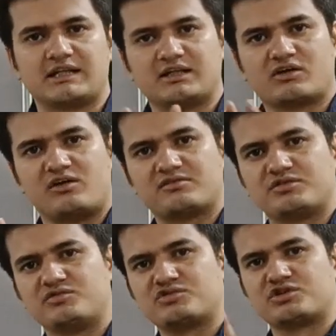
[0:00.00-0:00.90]
and the
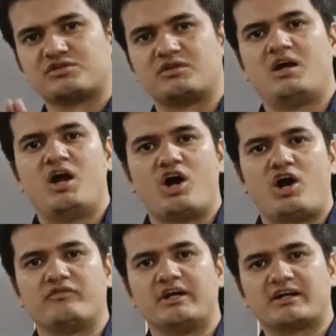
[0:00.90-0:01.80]
constitution
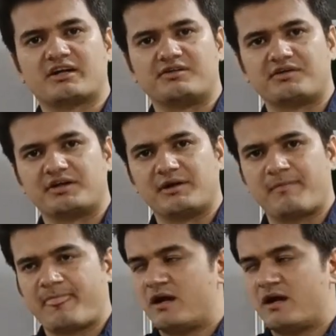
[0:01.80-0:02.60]
of that country.